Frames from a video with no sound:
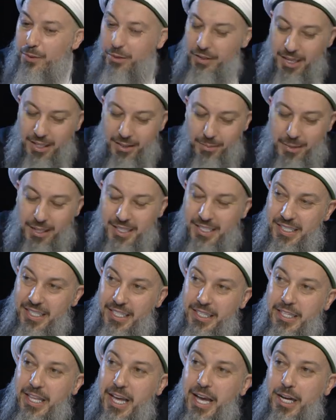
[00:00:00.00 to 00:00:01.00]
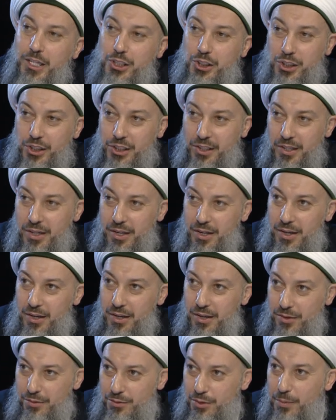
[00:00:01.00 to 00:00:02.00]
That means detach
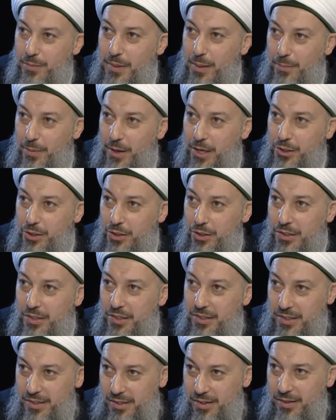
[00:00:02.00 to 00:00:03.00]
from the pleasures